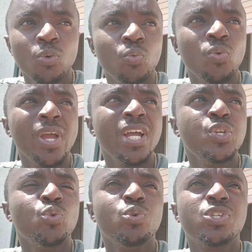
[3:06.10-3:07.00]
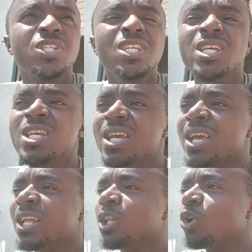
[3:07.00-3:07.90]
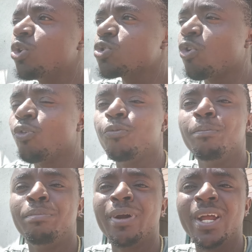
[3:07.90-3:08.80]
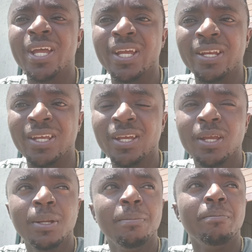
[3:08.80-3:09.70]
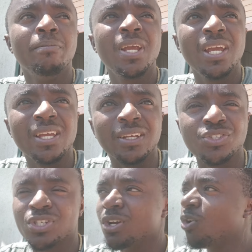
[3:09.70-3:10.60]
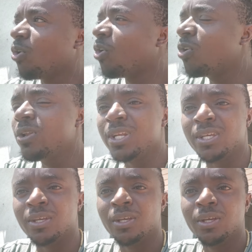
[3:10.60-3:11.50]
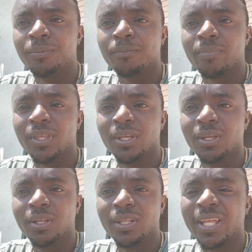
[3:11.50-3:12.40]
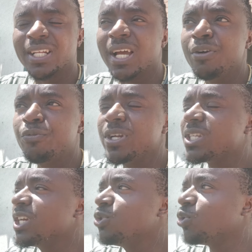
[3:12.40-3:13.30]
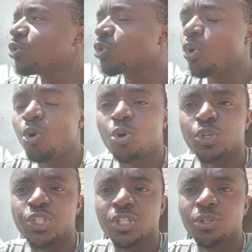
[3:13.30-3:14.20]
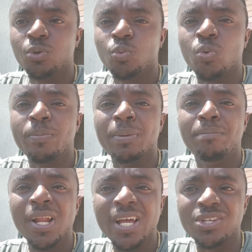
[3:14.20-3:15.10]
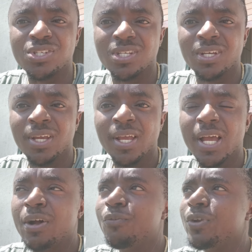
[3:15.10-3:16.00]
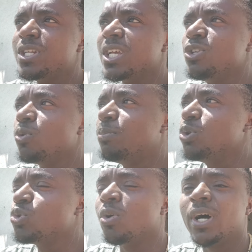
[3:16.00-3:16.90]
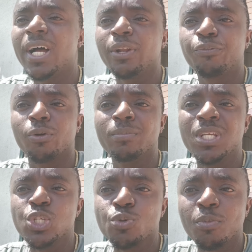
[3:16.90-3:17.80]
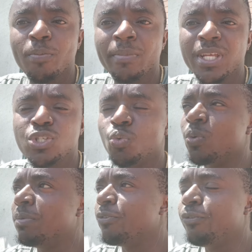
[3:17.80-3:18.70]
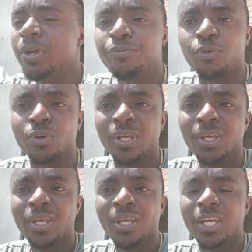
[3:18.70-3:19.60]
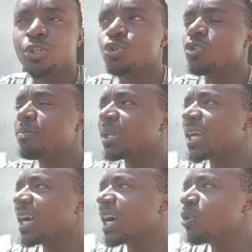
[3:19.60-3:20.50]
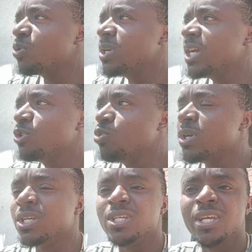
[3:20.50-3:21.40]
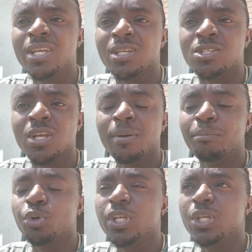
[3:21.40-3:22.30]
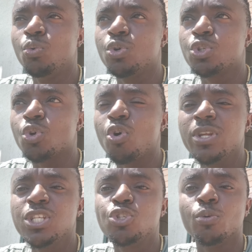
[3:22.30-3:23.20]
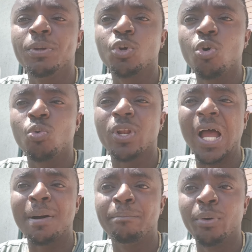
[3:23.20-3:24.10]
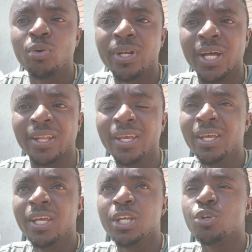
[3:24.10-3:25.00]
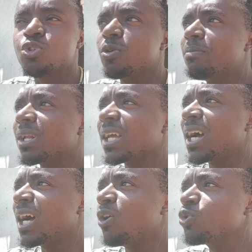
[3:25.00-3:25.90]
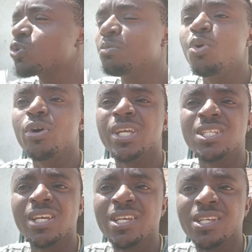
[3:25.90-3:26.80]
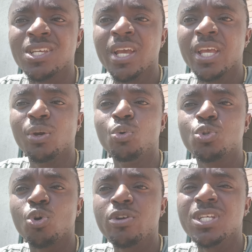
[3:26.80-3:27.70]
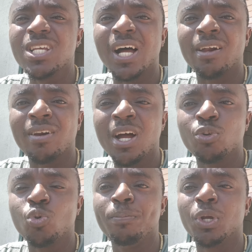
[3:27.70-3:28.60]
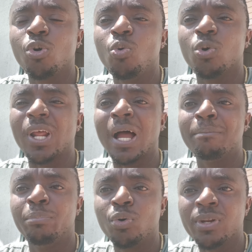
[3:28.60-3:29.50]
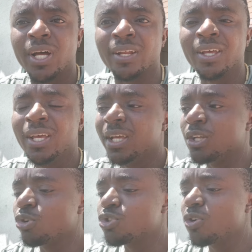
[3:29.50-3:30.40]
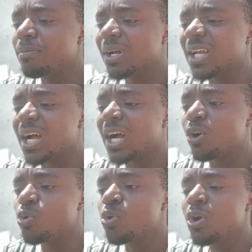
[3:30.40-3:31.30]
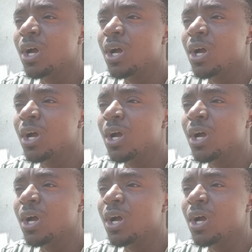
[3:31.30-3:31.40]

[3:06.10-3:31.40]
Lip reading: where you will see a lot of bread, means, honey, that everything you touch will be blessed. Everything you put your hand from this moment will be favored. It does not matter how little it is, but He will turn it to become what? Abundant. It does not matter how small it is, He will turn it around to become what? Abundant. It does not matter how